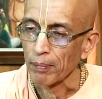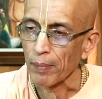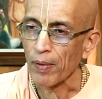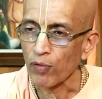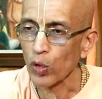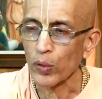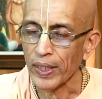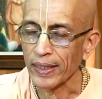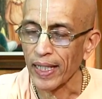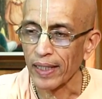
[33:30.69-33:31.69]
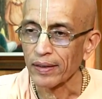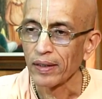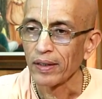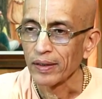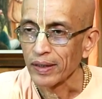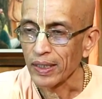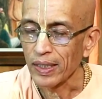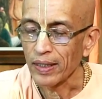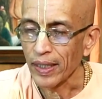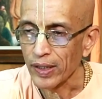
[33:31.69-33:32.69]
But before doing that,
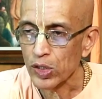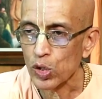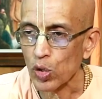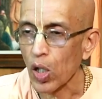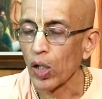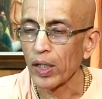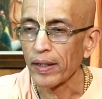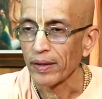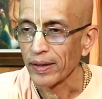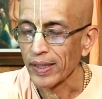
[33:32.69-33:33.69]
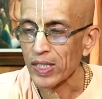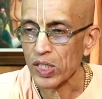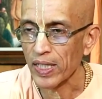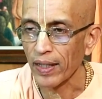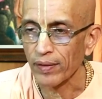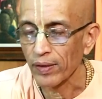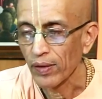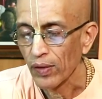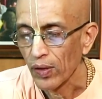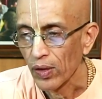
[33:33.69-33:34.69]
he installed his
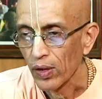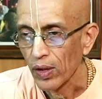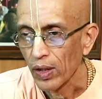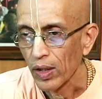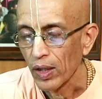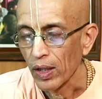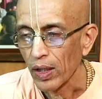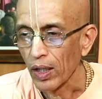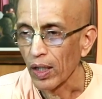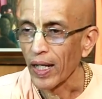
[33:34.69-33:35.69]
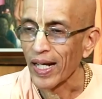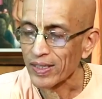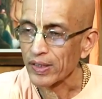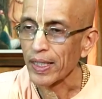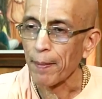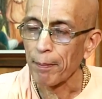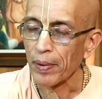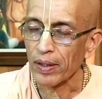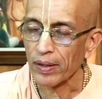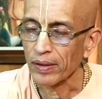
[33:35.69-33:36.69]
son uh, as the
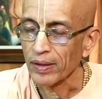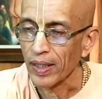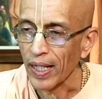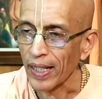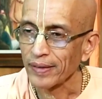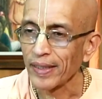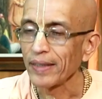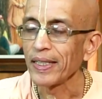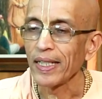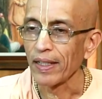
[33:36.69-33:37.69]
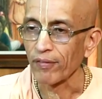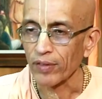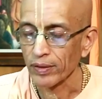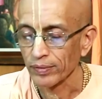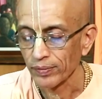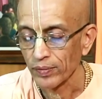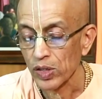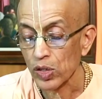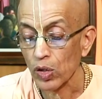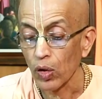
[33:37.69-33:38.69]
emperor, and then he left.
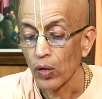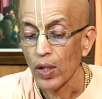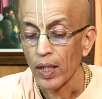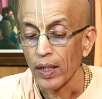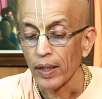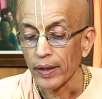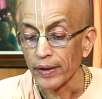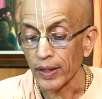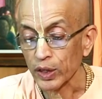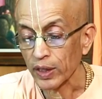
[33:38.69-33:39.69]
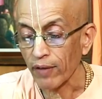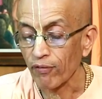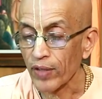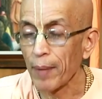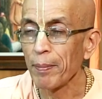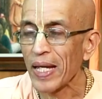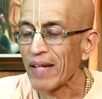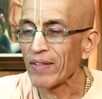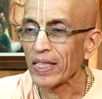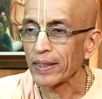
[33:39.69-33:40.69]
So, yashtavyam
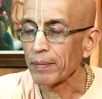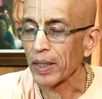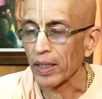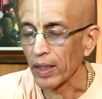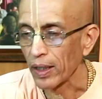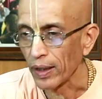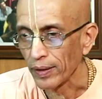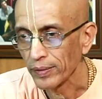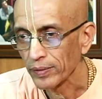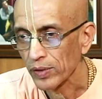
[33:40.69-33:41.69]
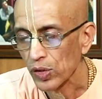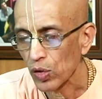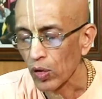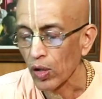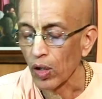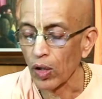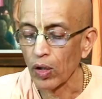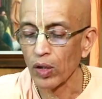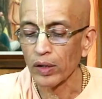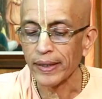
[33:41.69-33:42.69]
eveti manaha. So,
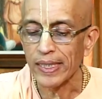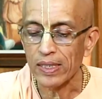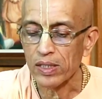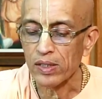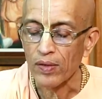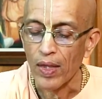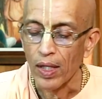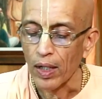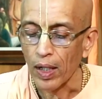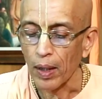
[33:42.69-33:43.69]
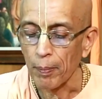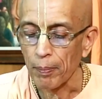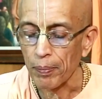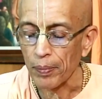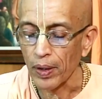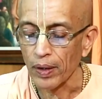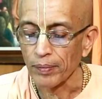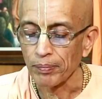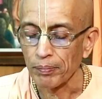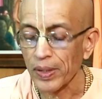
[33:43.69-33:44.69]
all these uh,
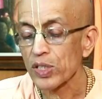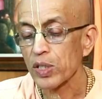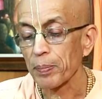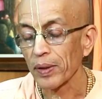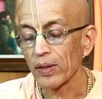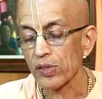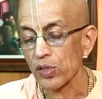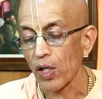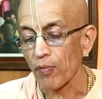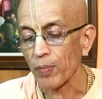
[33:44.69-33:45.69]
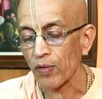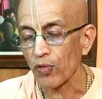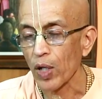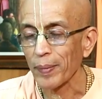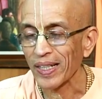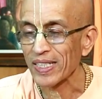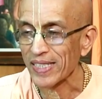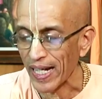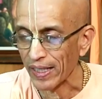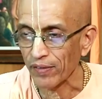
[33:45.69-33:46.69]
uh, principles of performing a
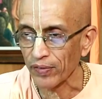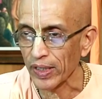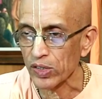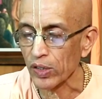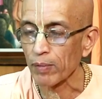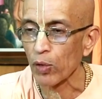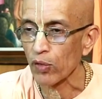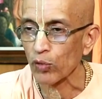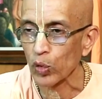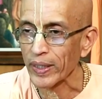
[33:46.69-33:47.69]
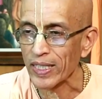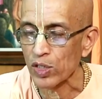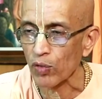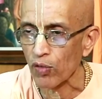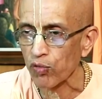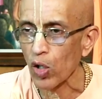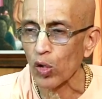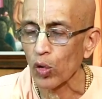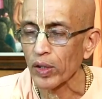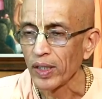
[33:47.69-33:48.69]
sacrifice in the mode of goodness were
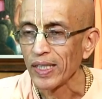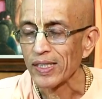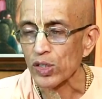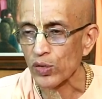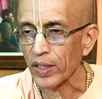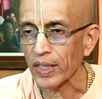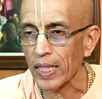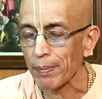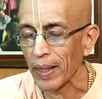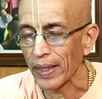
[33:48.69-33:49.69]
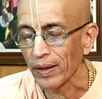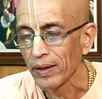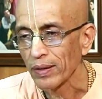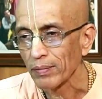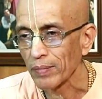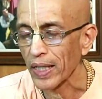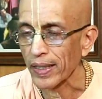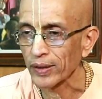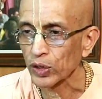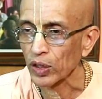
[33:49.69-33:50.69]
followed strictly by
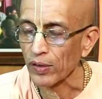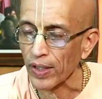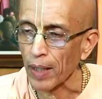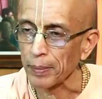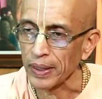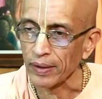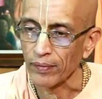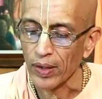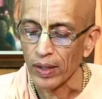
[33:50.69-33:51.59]
Maharaj Nabhi.